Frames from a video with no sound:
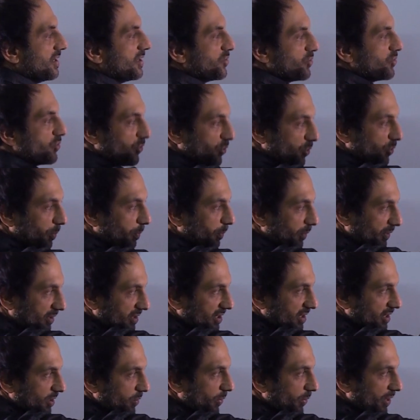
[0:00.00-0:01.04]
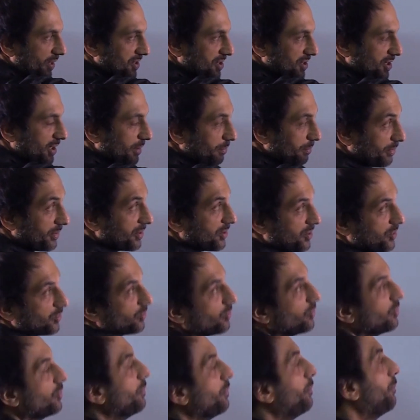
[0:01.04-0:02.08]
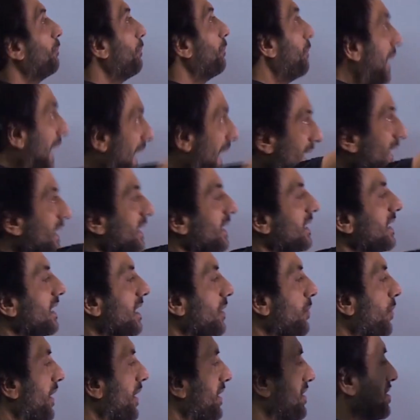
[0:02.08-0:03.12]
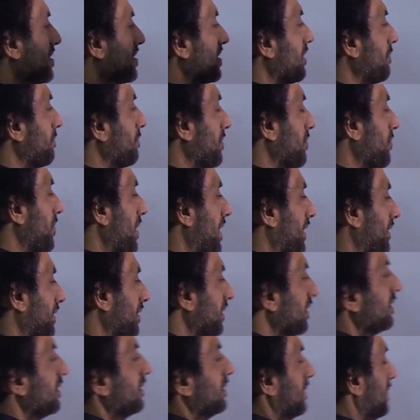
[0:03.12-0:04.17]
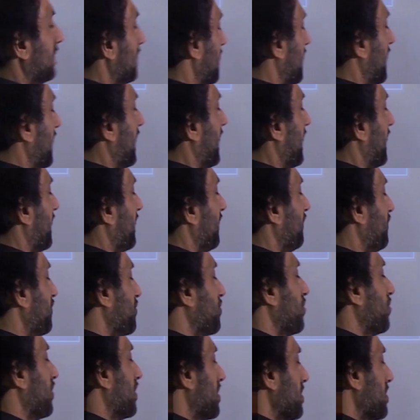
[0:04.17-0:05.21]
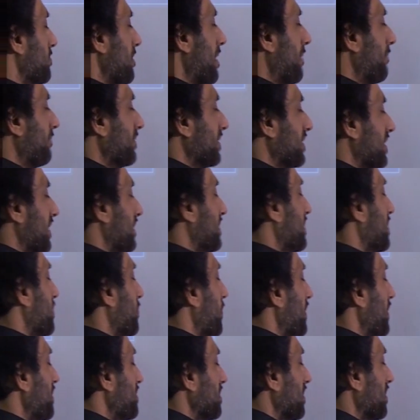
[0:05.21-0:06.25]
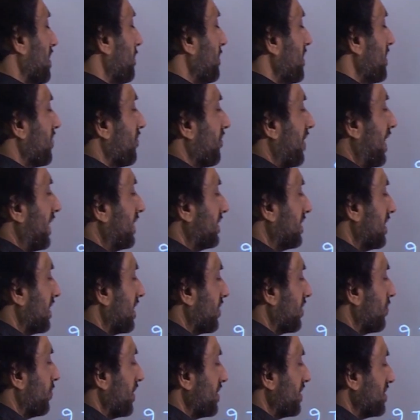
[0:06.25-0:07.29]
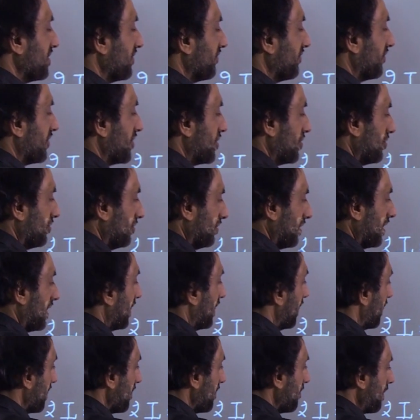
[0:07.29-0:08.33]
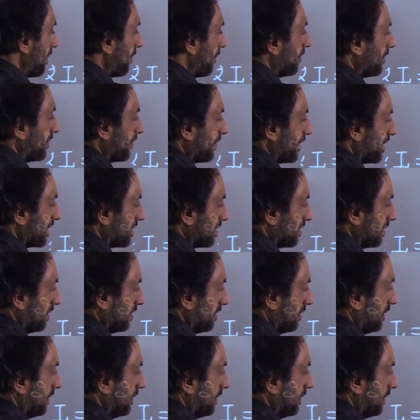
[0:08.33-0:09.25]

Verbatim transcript: So you put equation number 2 back in equation number 1. And if you don't remember that equation, let me write that equation for you. I remember it.